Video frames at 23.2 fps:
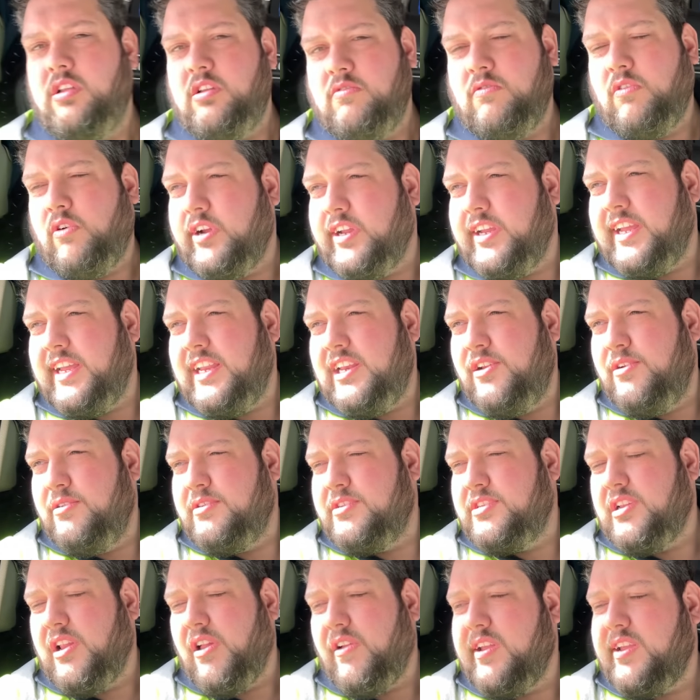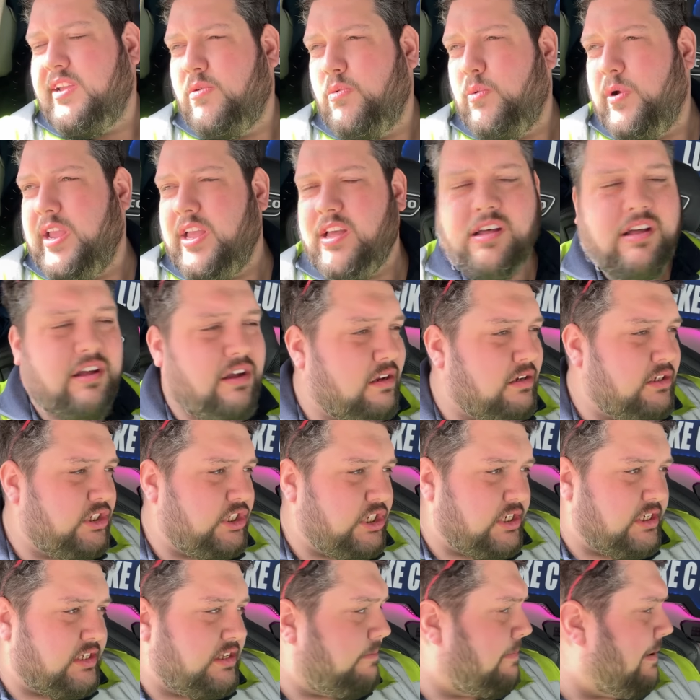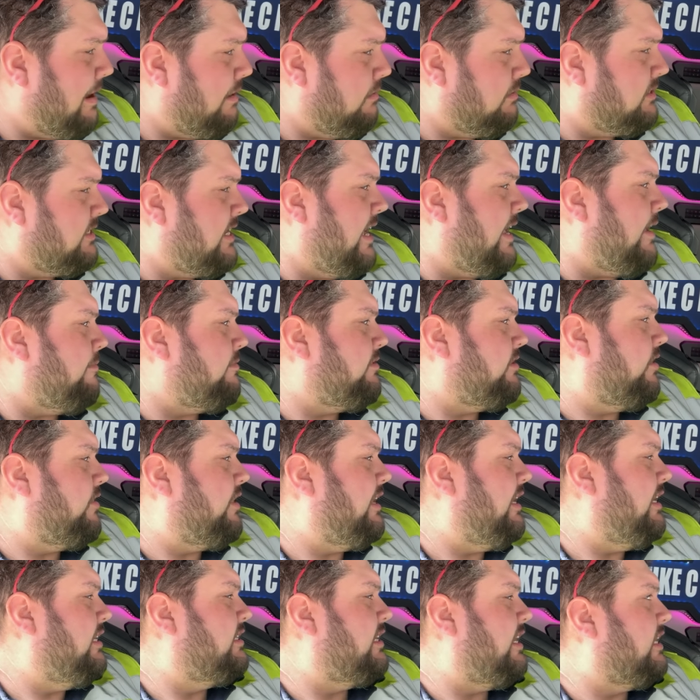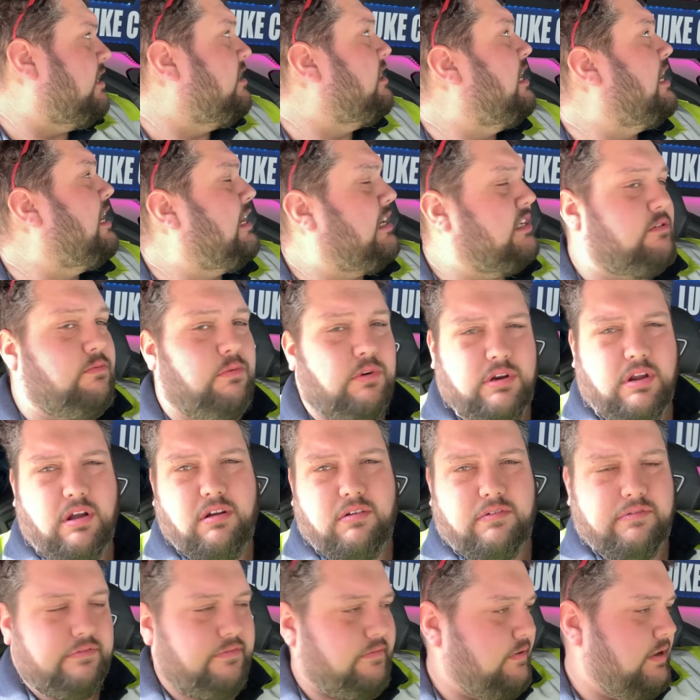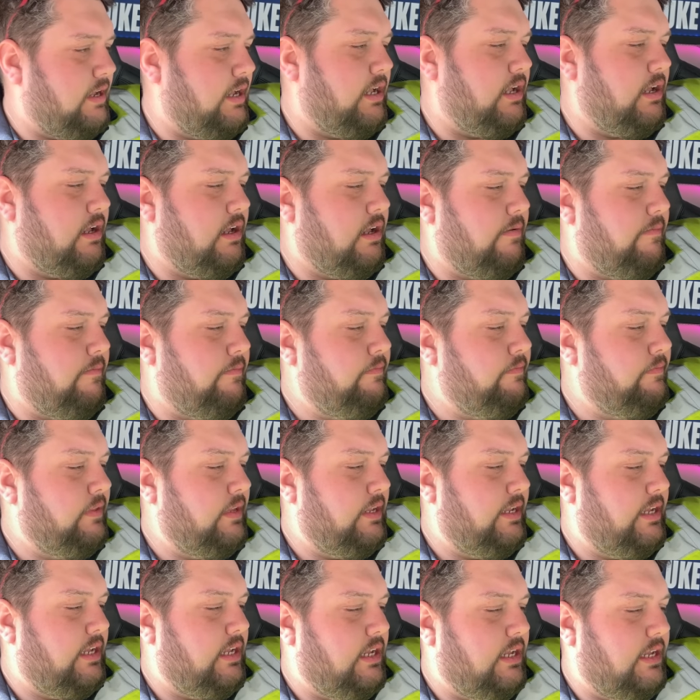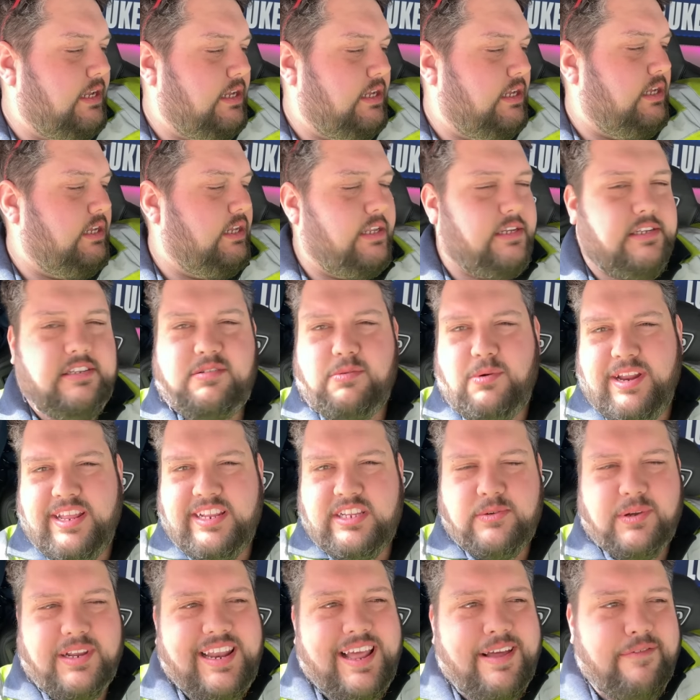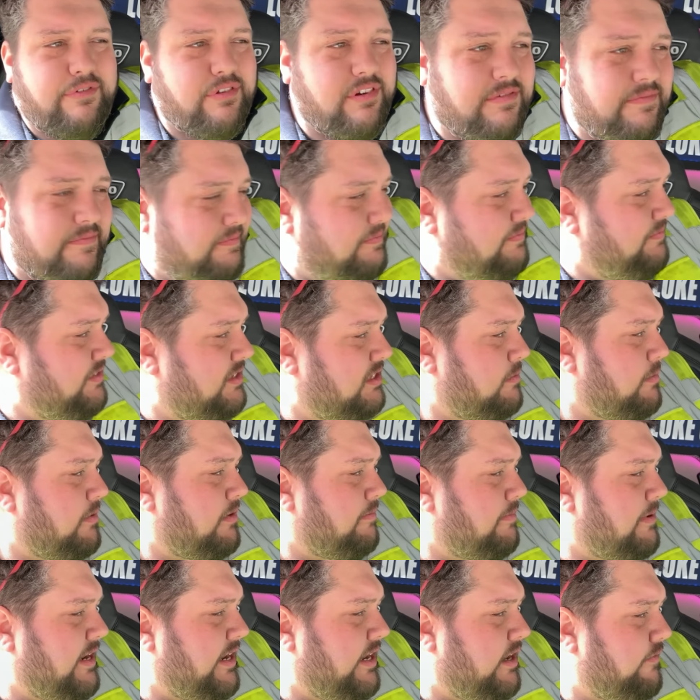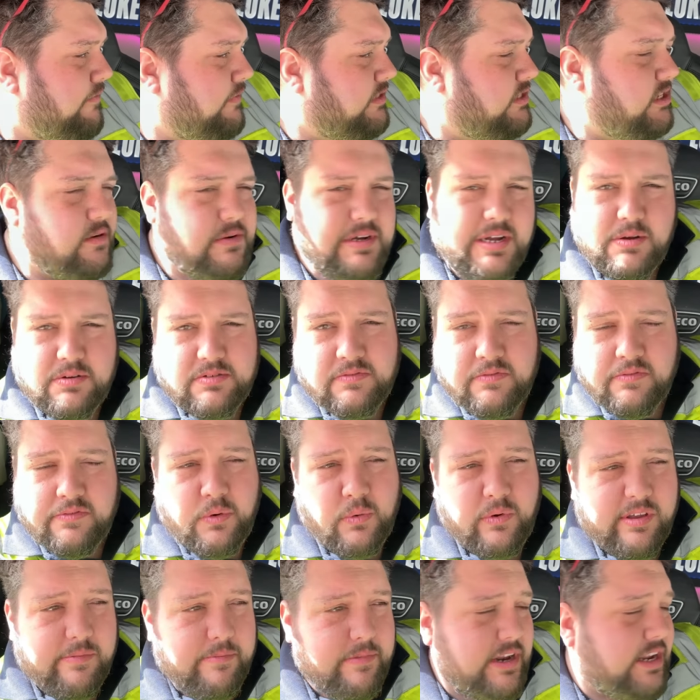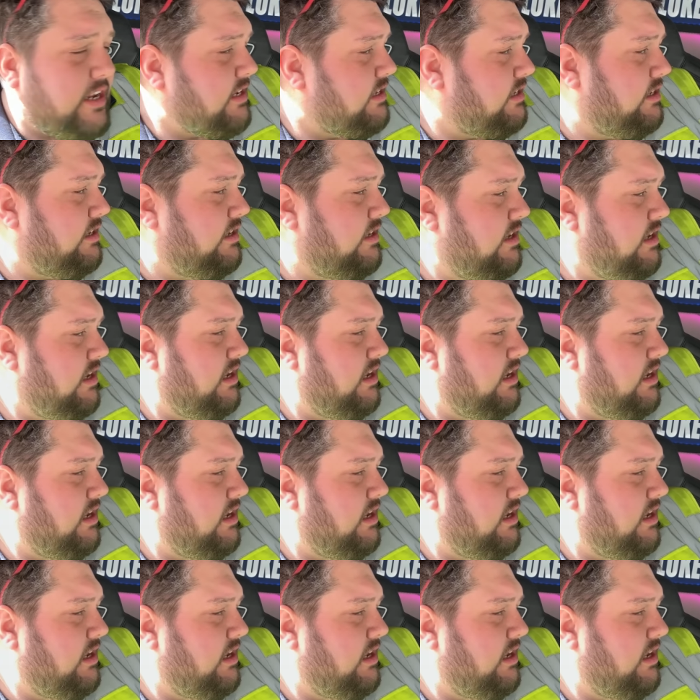Right, it looks like we are just about tipped. I think he's taken the last one off. It's 20 to 11, so we've been here for 2 hours and 40 minutes.